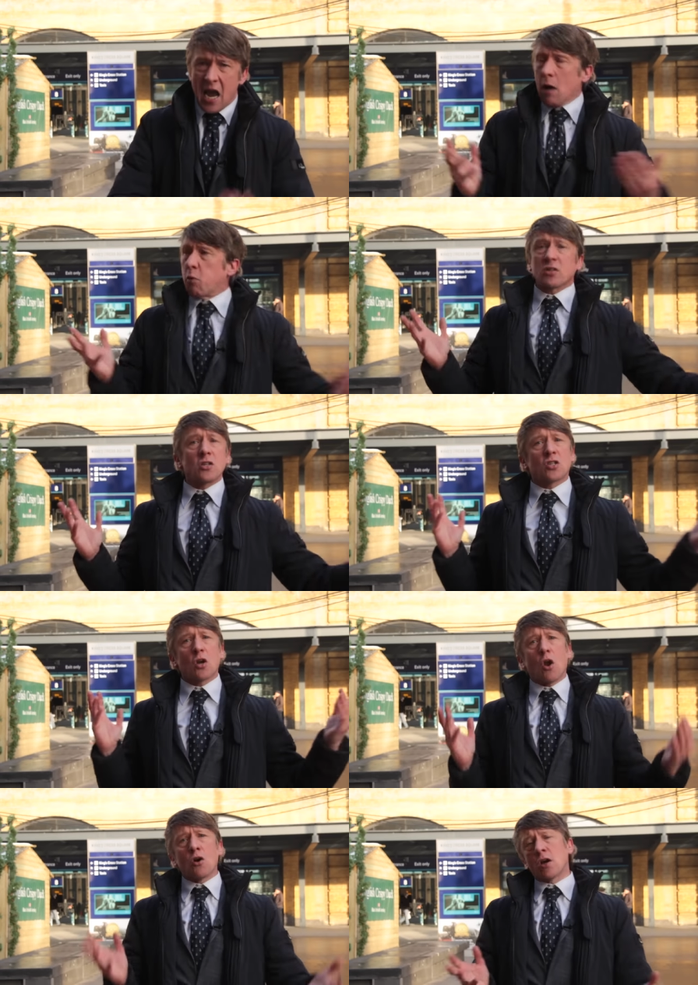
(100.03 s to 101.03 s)
It wasn't so
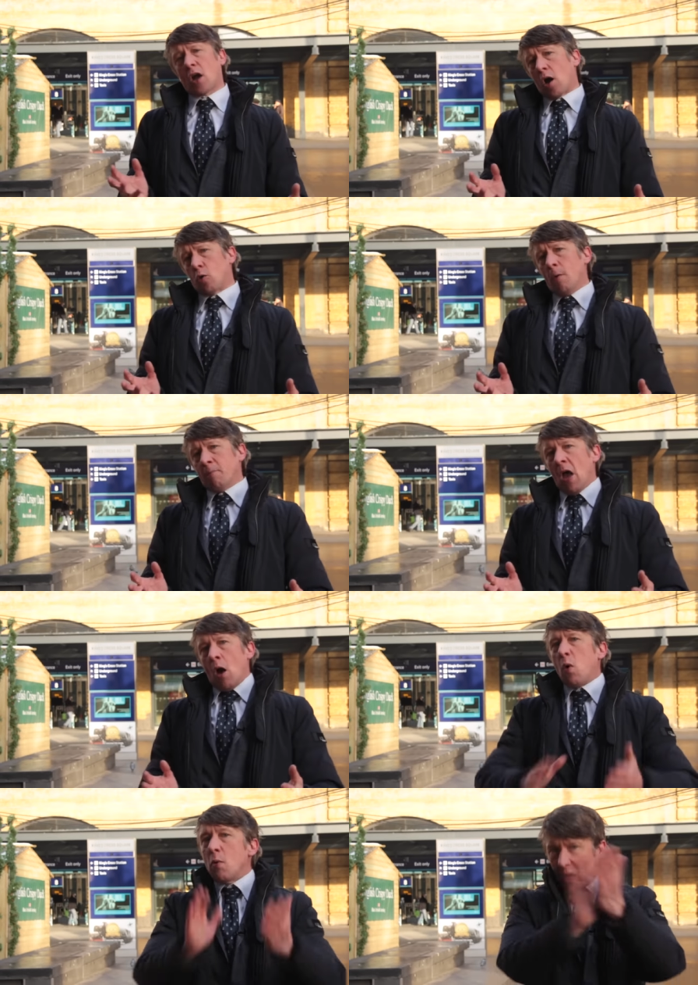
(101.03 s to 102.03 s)
long ago
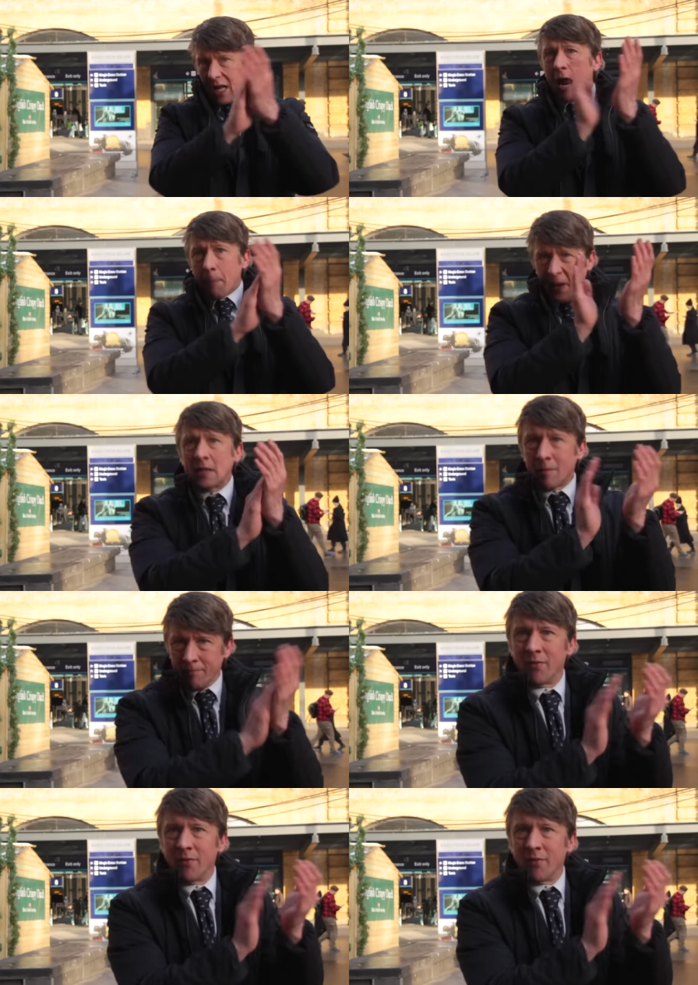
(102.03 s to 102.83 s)
we were clapping them